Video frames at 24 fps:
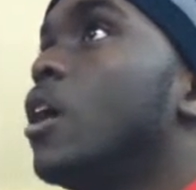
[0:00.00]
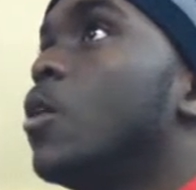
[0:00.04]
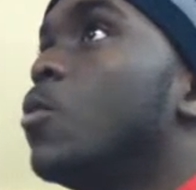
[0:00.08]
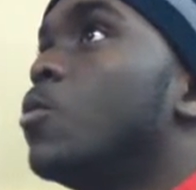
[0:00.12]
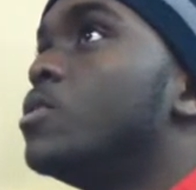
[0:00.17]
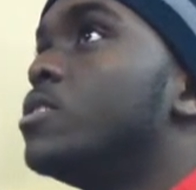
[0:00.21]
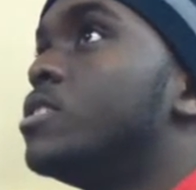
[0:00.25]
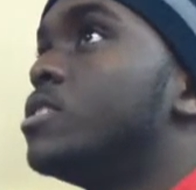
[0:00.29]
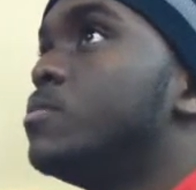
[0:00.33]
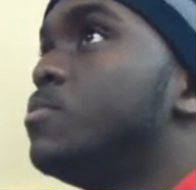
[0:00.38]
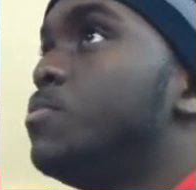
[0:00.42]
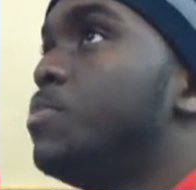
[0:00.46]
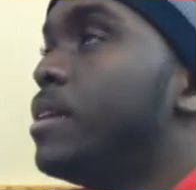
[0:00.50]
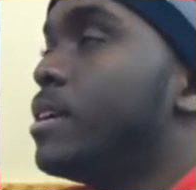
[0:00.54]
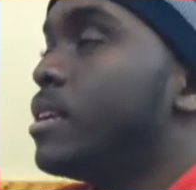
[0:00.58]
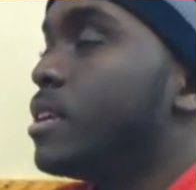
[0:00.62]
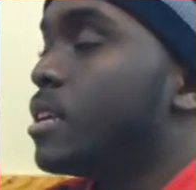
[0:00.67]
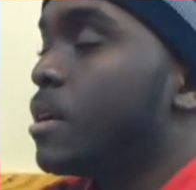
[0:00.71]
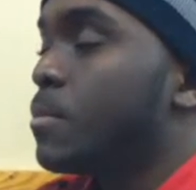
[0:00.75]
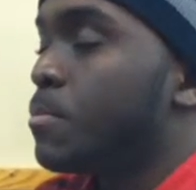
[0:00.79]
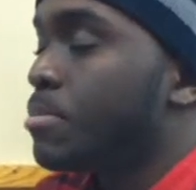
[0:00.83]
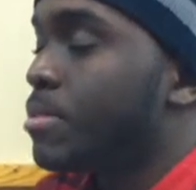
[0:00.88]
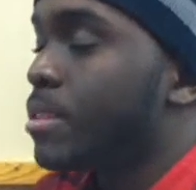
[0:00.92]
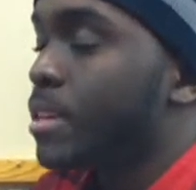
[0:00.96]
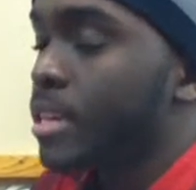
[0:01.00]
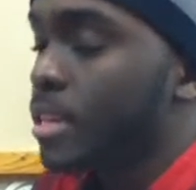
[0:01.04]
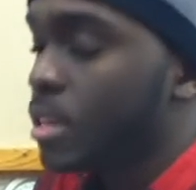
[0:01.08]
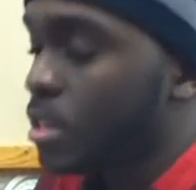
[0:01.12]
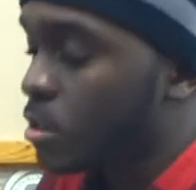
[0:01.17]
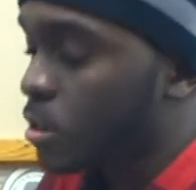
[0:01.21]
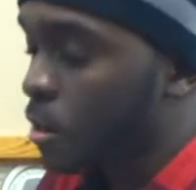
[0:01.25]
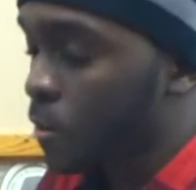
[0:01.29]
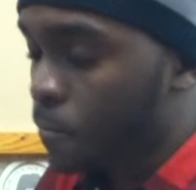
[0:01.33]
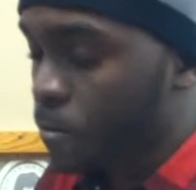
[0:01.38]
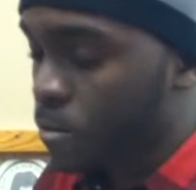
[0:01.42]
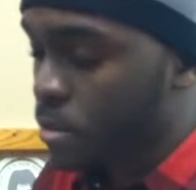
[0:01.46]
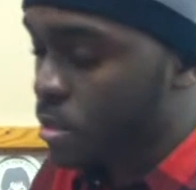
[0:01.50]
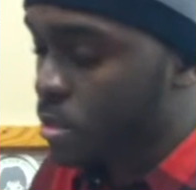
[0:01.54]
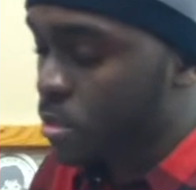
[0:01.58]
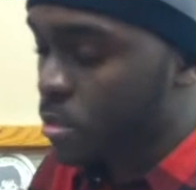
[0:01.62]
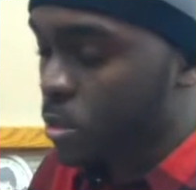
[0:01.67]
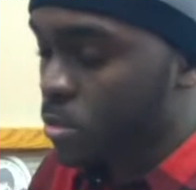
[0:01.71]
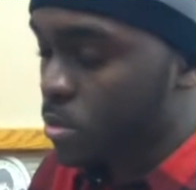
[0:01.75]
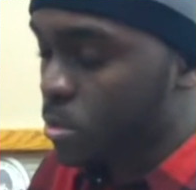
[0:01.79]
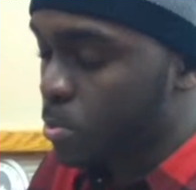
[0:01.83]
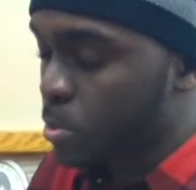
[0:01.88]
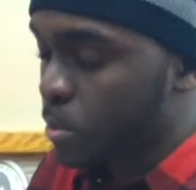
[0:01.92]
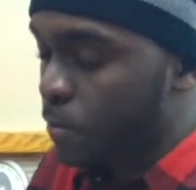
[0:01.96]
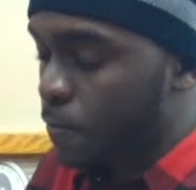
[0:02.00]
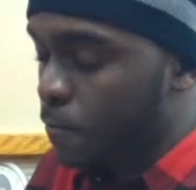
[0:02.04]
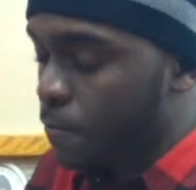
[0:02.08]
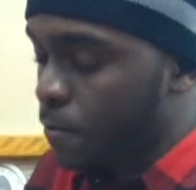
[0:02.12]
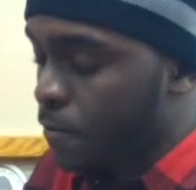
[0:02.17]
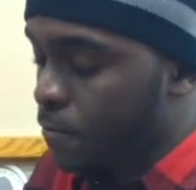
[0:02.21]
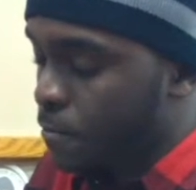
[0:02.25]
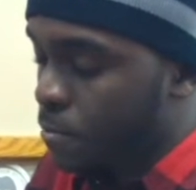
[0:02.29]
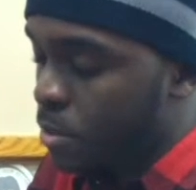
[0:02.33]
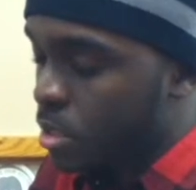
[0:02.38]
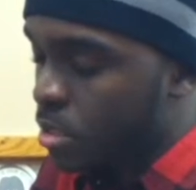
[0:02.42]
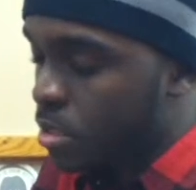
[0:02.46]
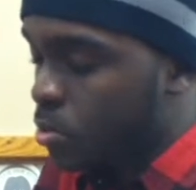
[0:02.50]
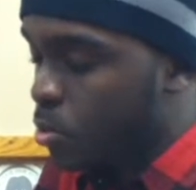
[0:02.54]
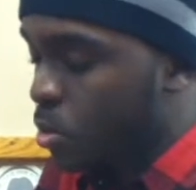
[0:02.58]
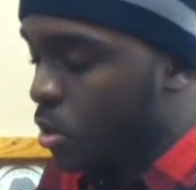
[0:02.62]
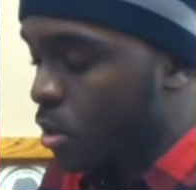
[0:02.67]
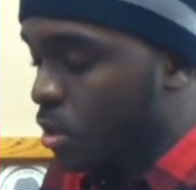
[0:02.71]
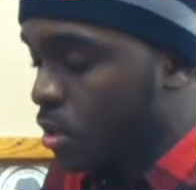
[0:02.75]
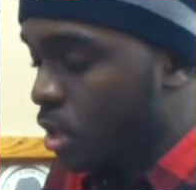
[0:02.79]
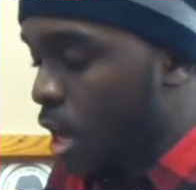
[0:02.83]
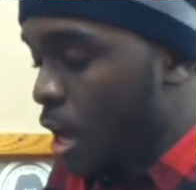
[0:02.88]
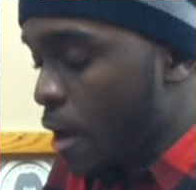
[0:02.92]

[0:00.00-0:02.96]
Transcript: which is beating and pleading, Lord, for the soul to be free from this world,